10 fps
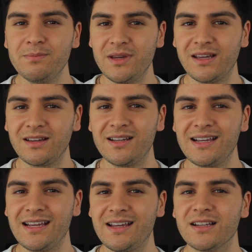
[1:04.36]
being
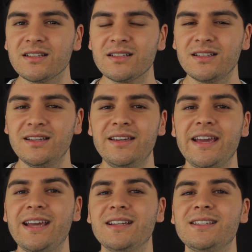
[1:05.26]
a
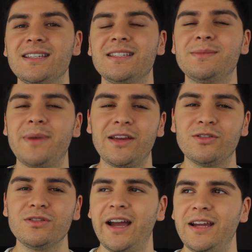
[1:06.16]
gay cis
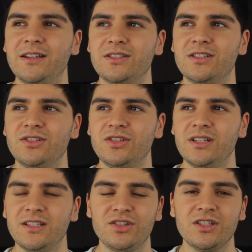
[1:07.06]
male, I, it's,
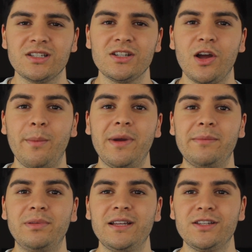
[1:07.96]
it's just not my
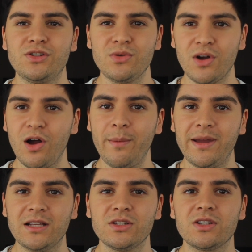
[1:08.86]
place to
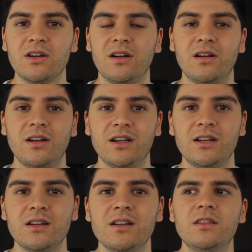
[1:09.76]
comment
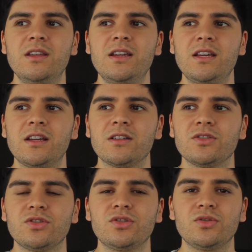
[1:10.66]
on the
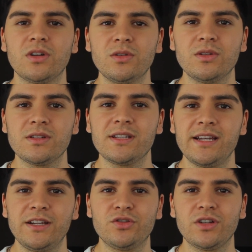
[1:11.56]
struggles
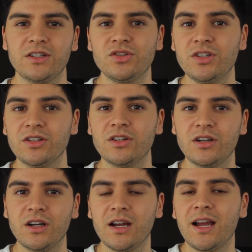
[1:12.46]
a
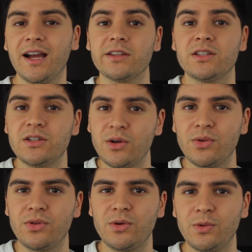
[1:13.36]
transgender has to go
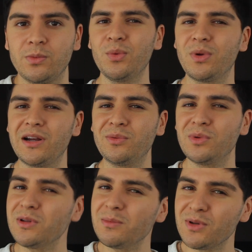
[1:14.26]
through. What I
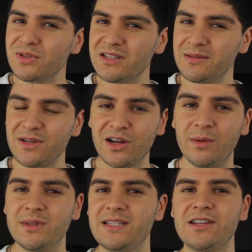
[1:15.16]
will mostly be
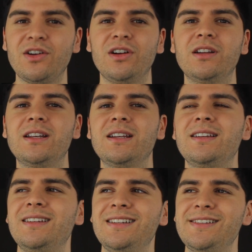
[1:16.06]
commenting on
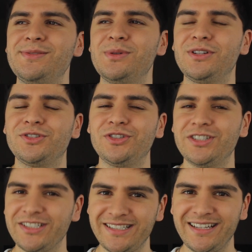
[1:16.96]
is what
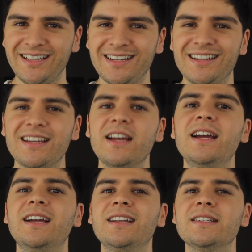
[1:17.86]
Trisha said
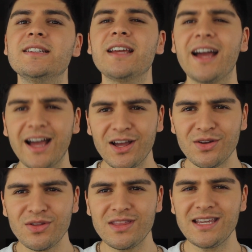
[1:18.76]
and
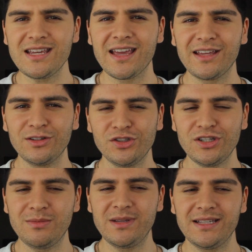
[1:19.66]
how the
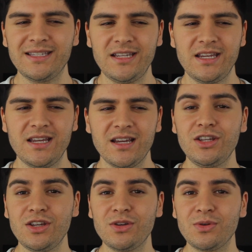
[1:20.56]

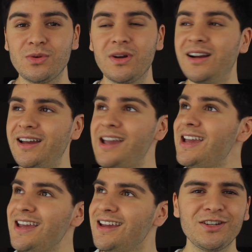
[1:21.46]

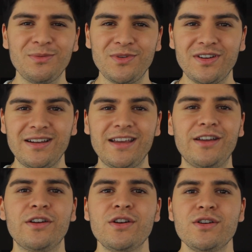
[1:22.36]
LGBTQIA
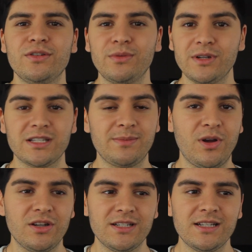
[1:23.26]
community
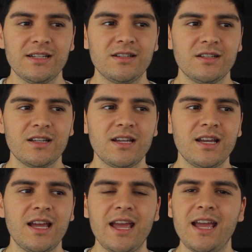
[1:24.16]
responded
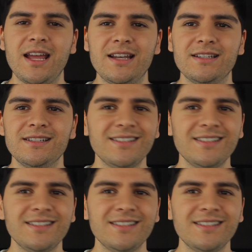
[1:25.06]
and